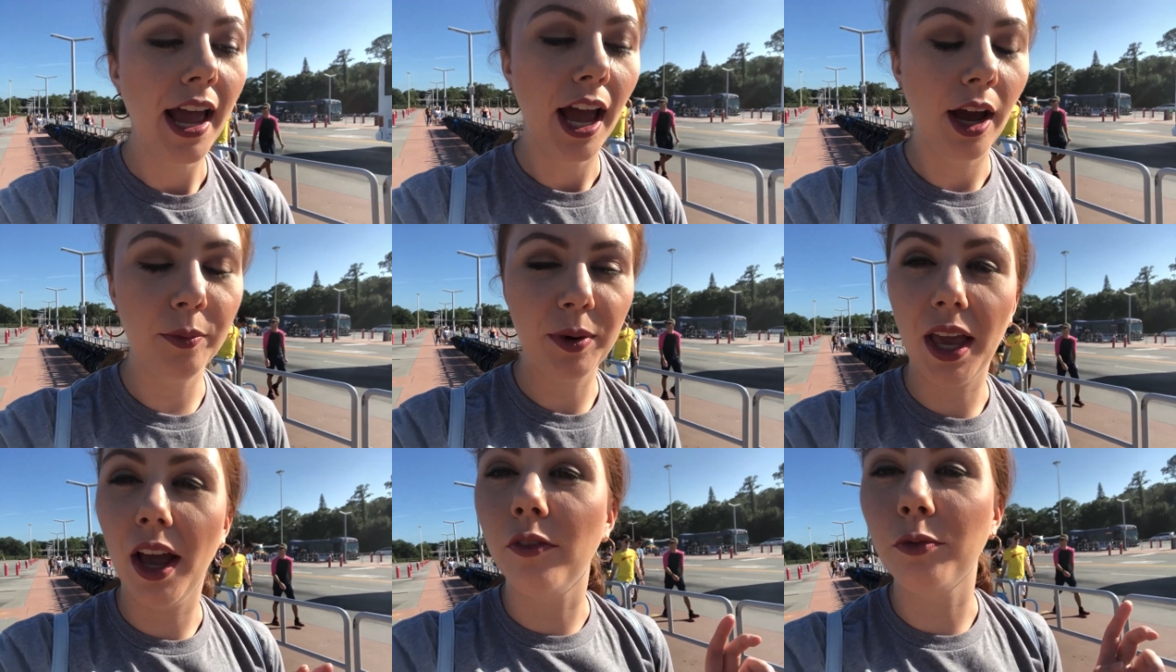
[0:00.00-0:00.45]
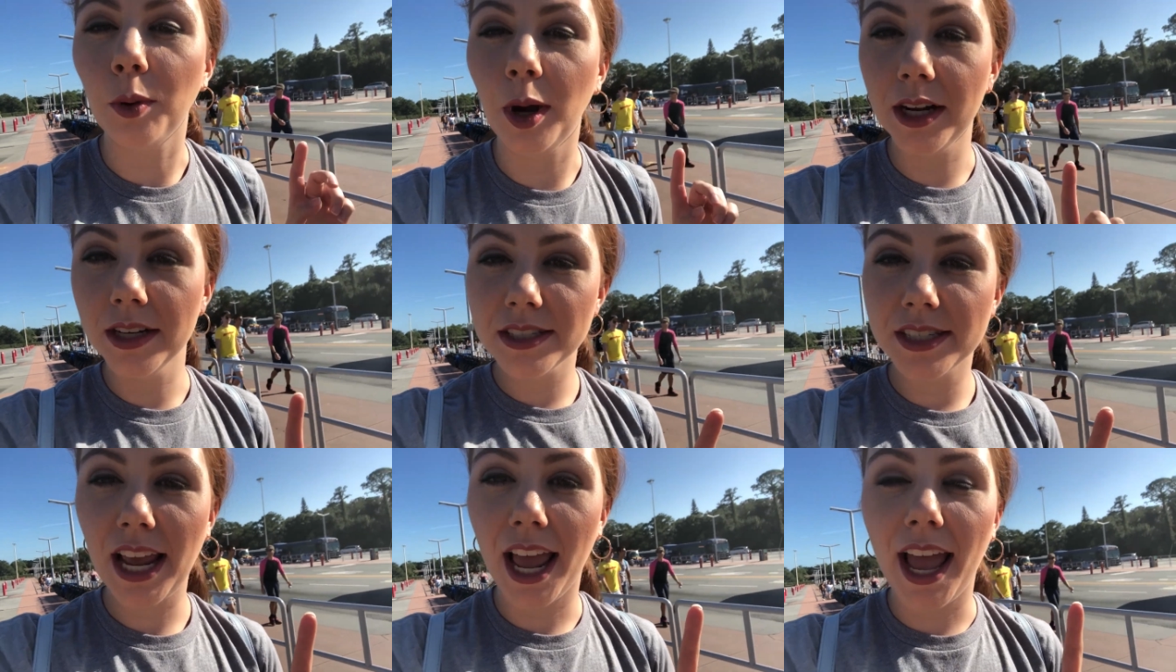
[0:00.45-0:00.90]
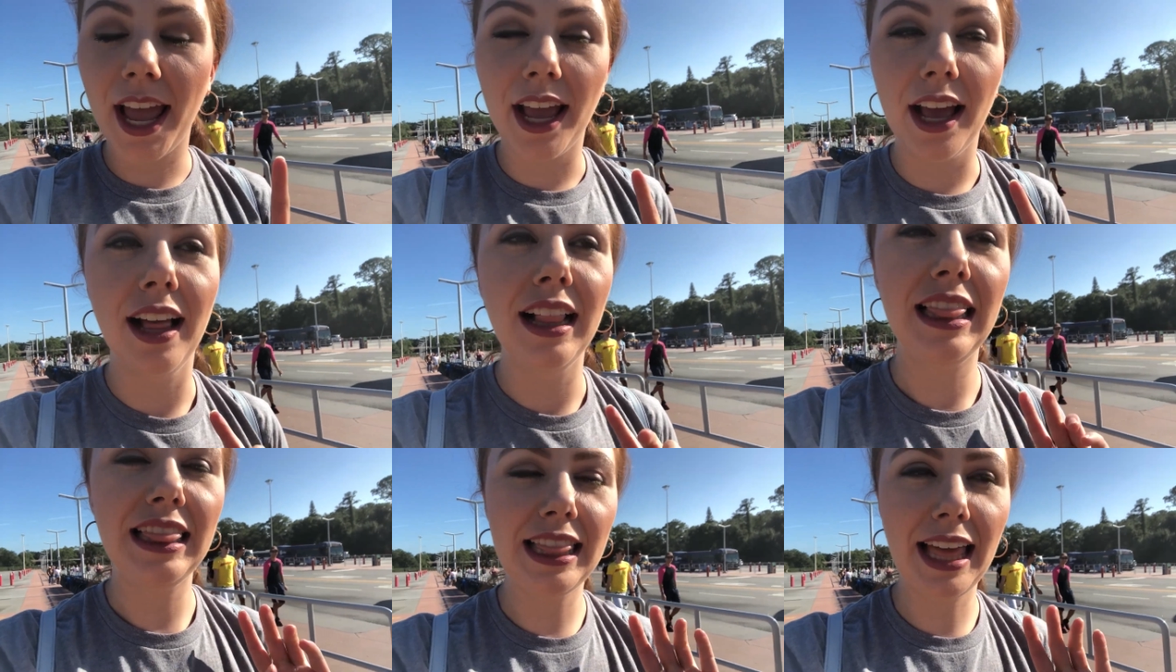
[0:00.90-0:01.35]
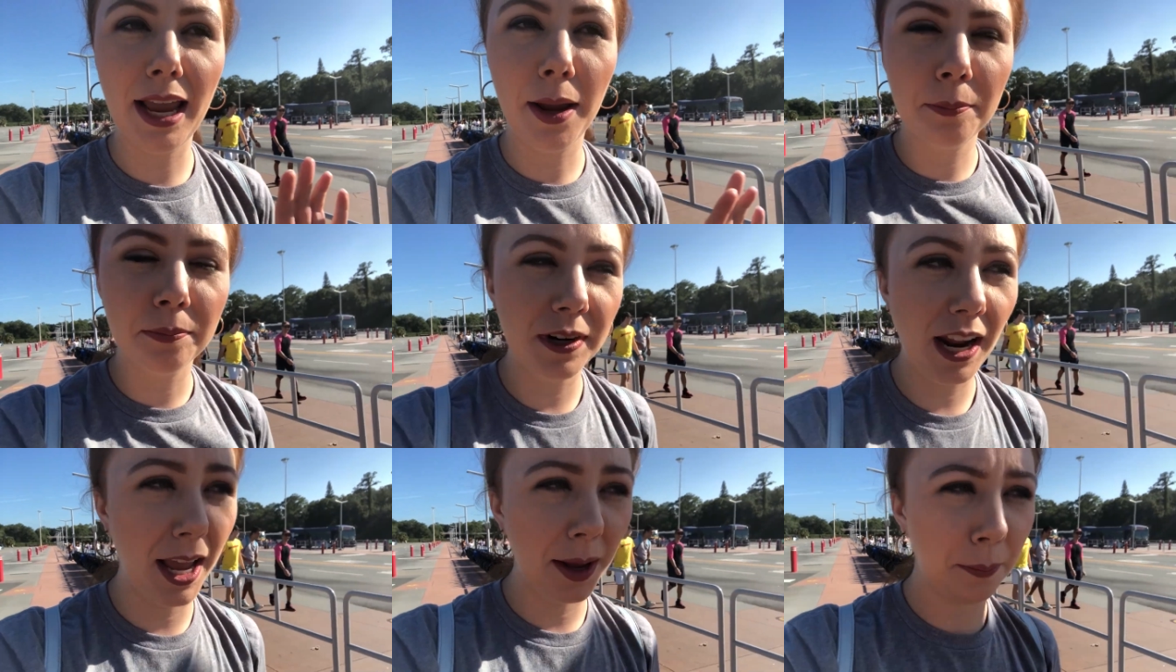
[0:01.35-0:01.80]
and we have one day
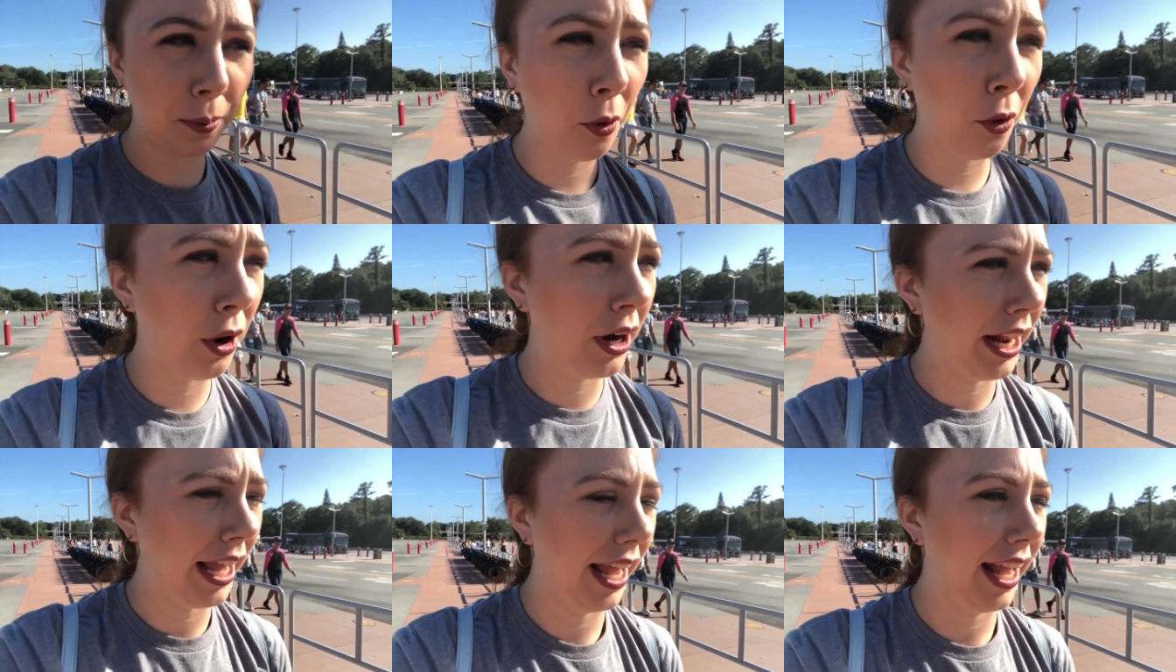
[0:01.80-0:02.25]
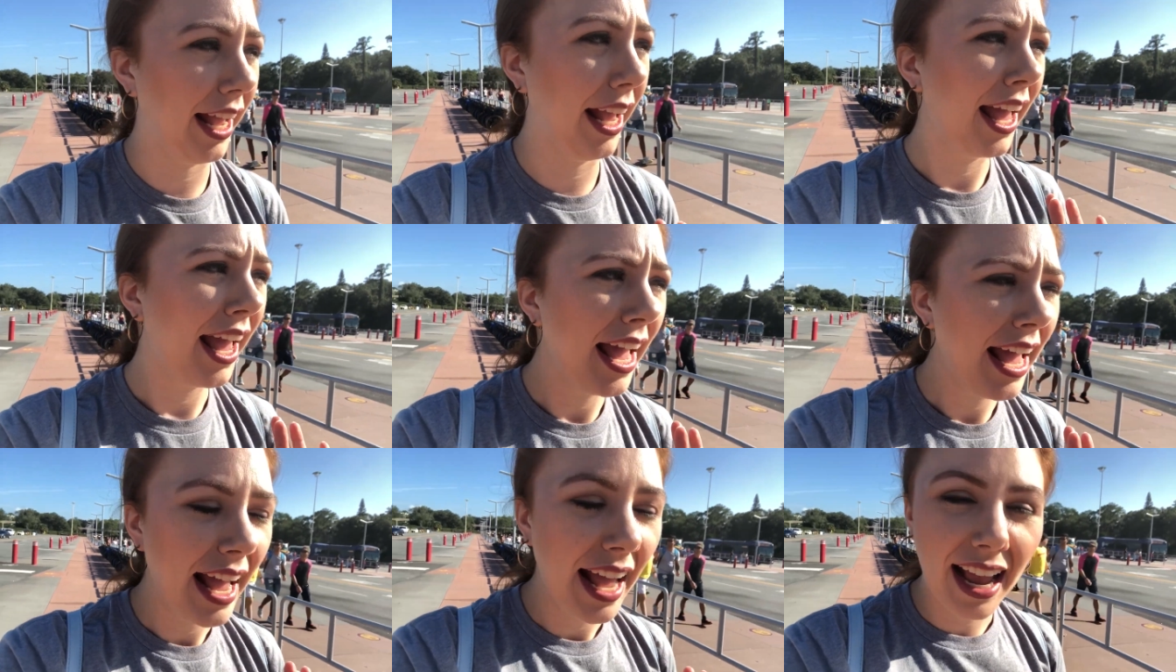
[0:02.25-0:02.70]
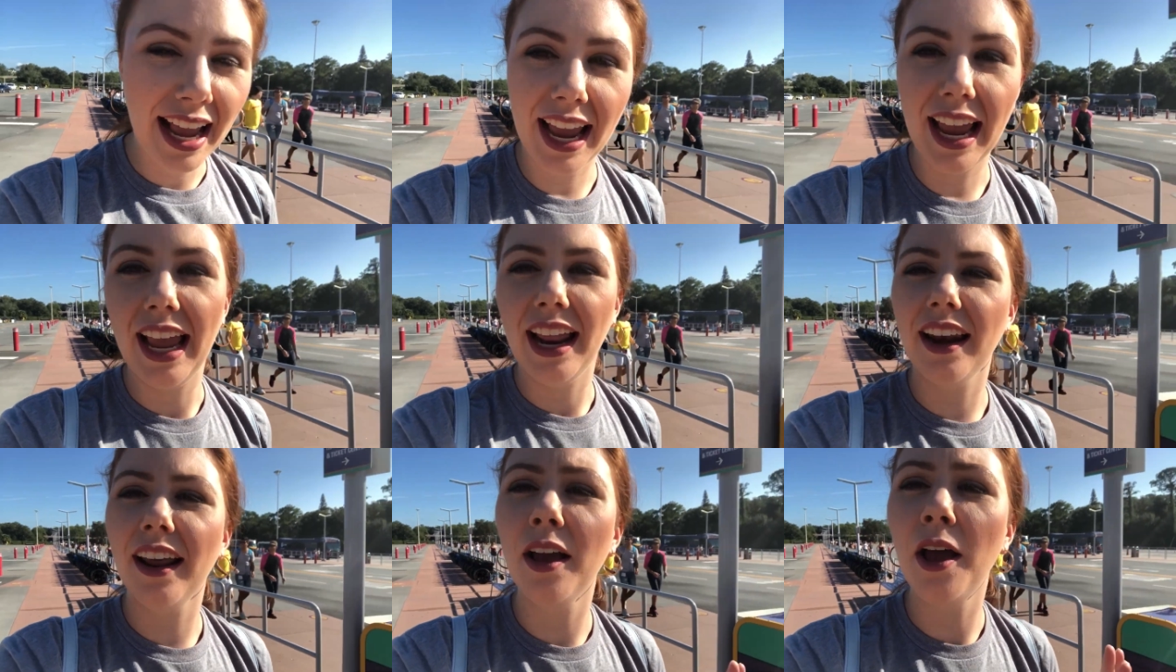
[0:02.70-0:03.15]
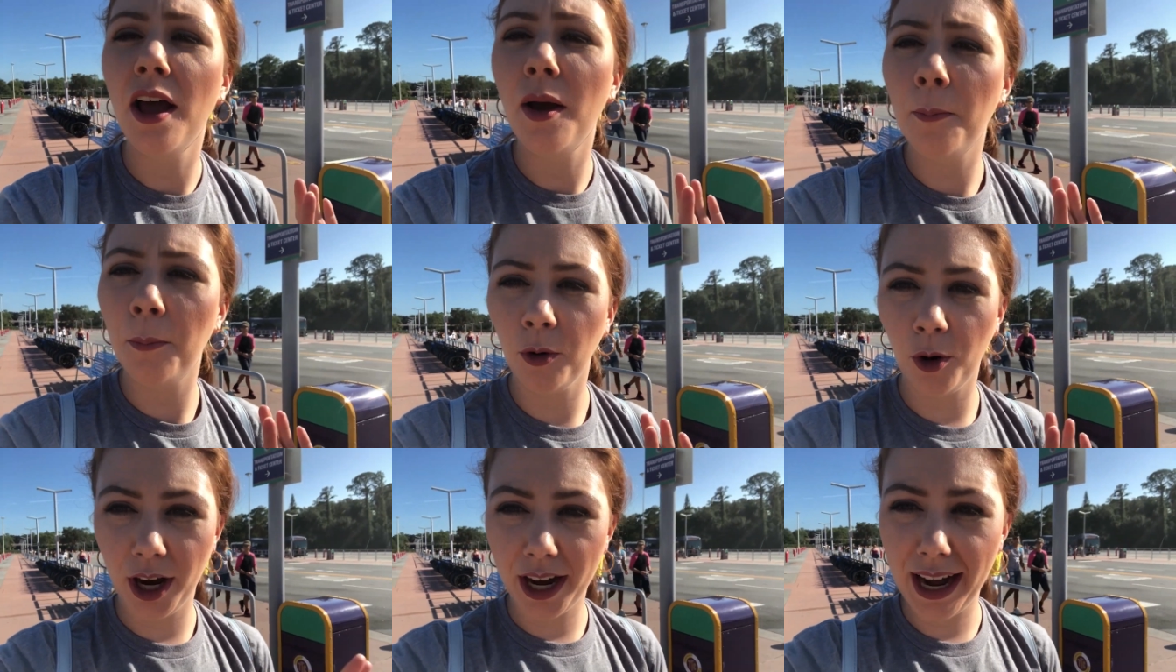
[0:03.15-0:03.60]
late night porting in
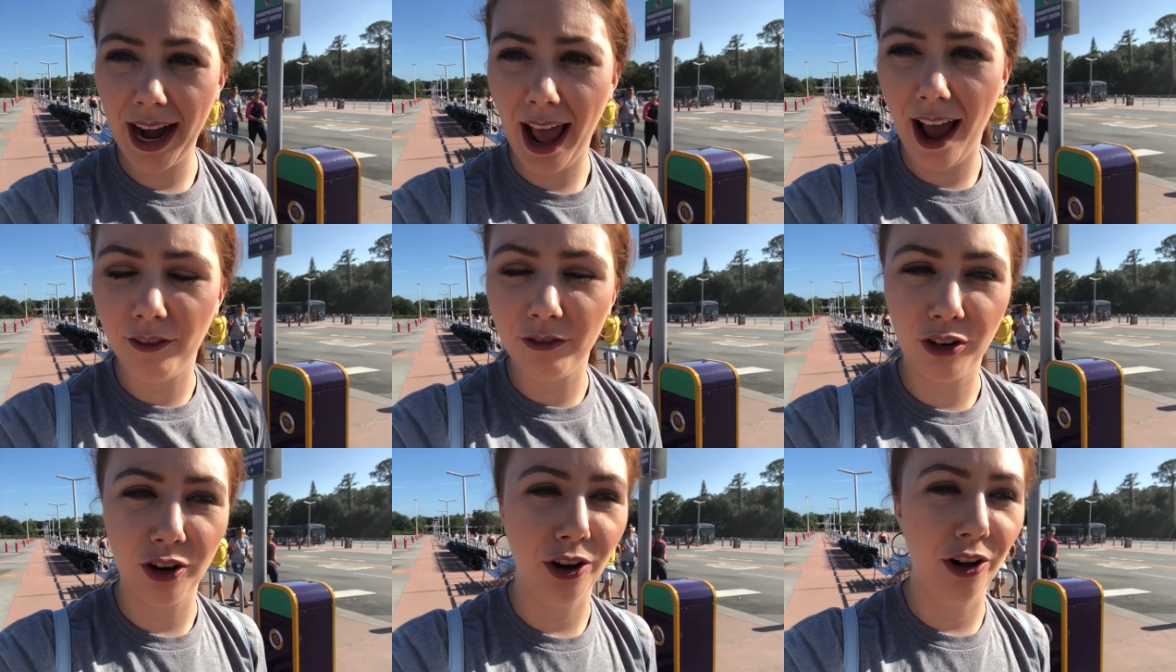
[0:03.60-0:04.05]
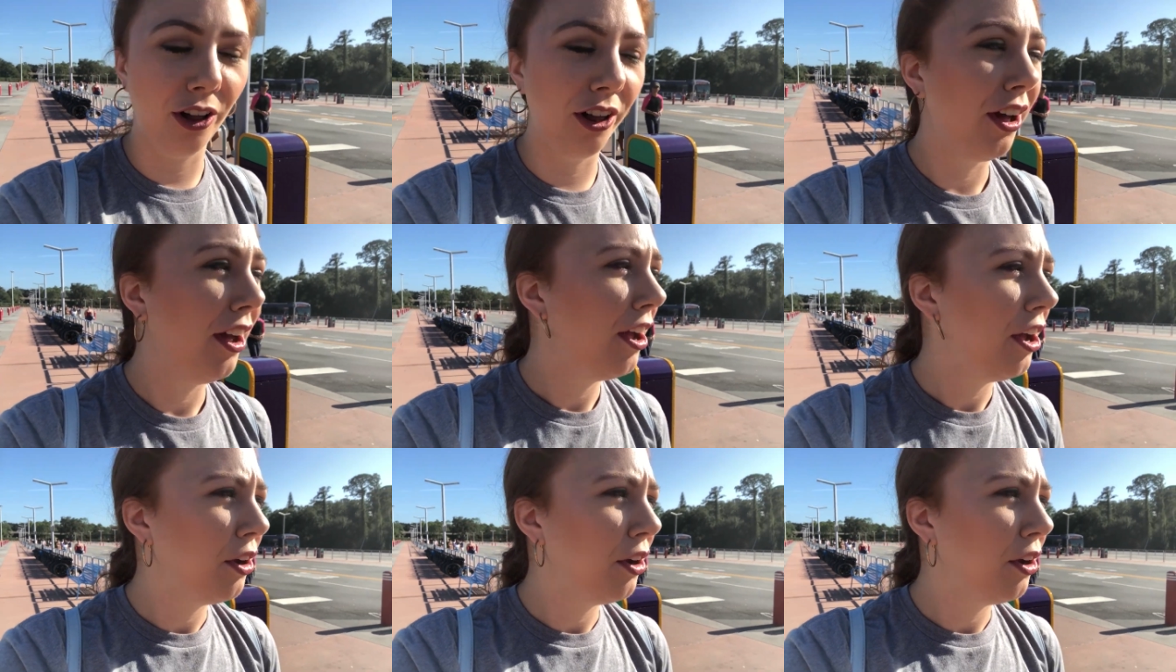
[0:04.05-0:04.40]
Port Canaveral,